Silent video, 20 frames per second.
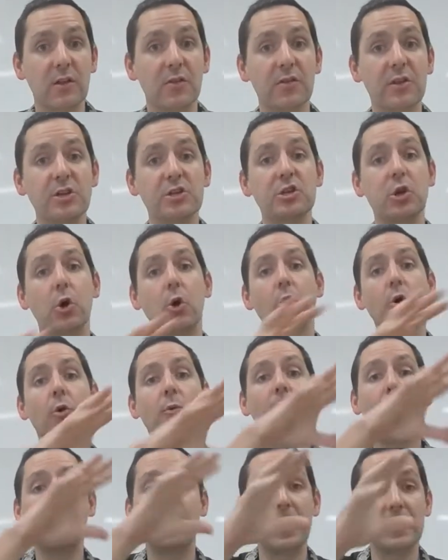The total
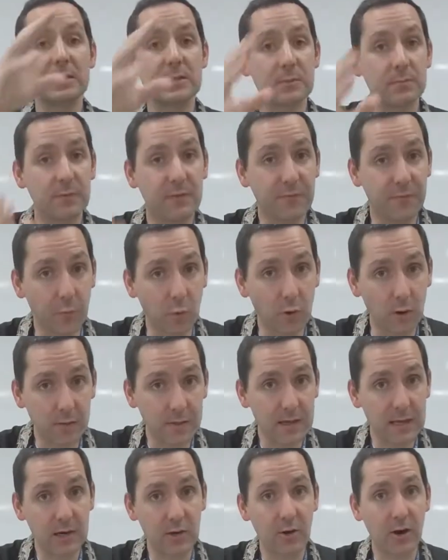momentum before
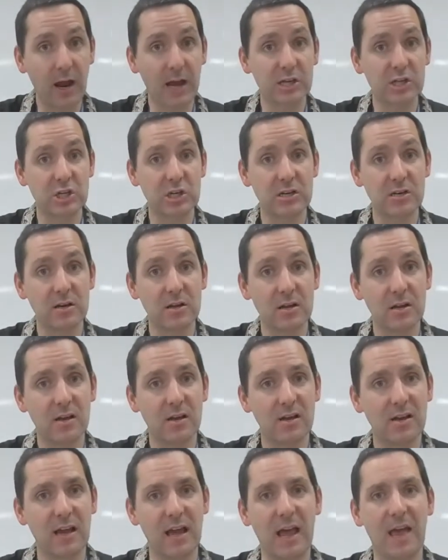the interaction
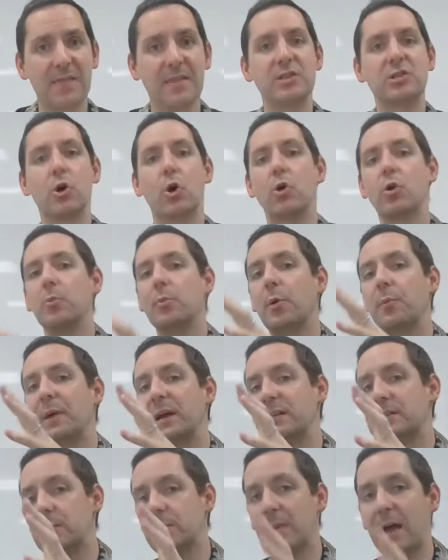and the total
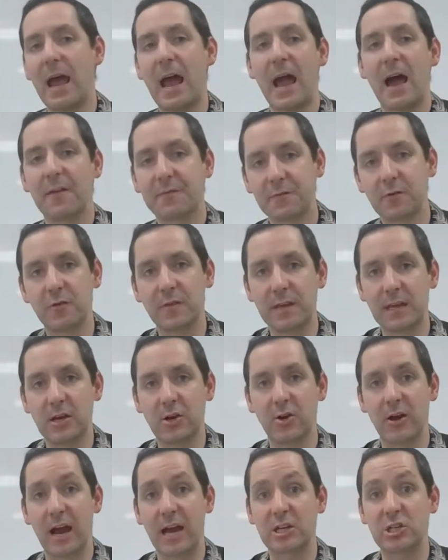momentum after the
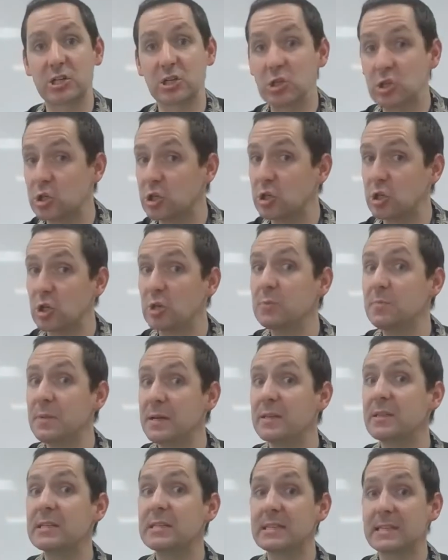interaction should
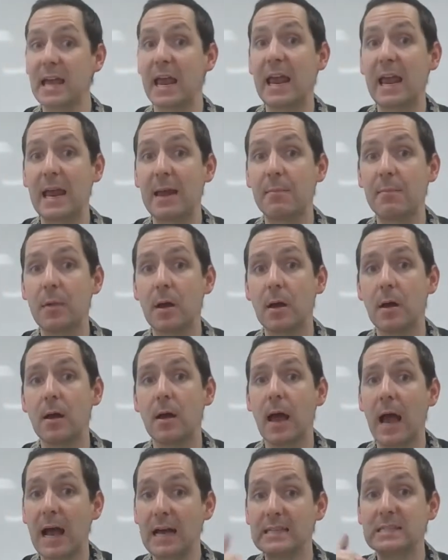be the same
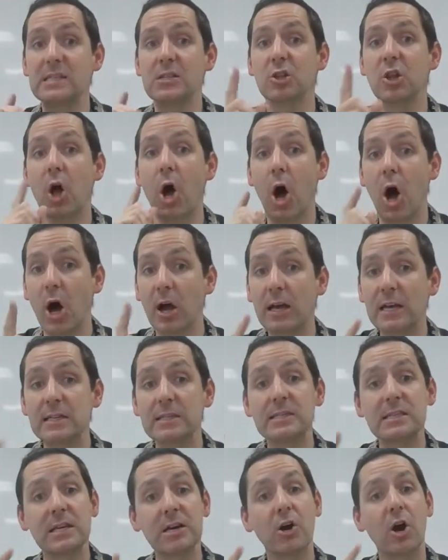as long
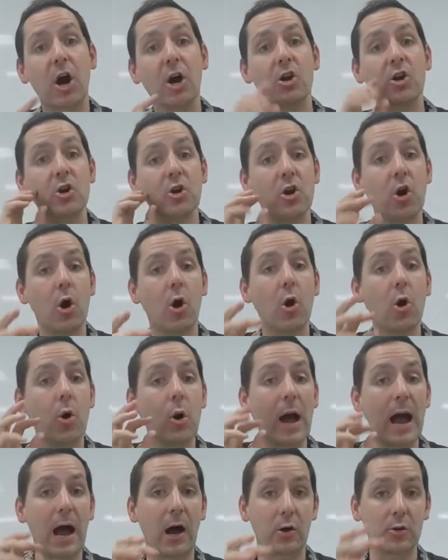as there are
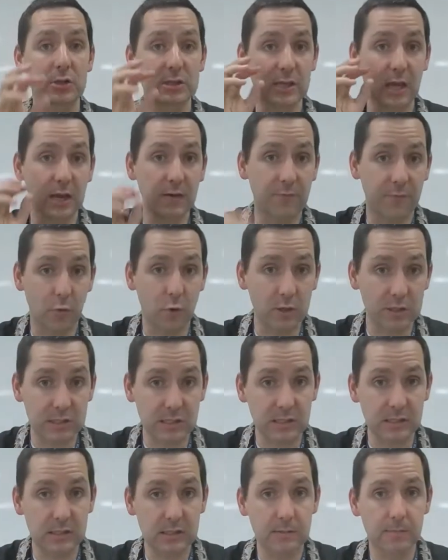no outside
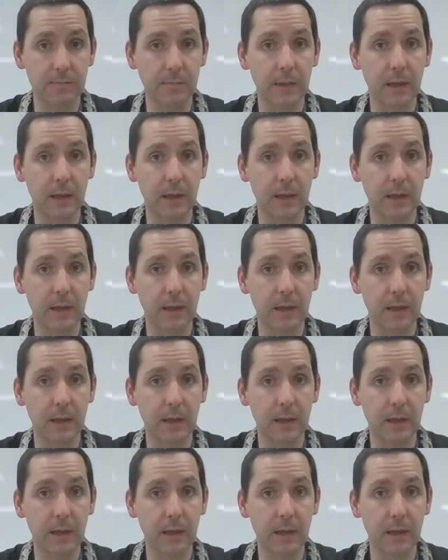forces.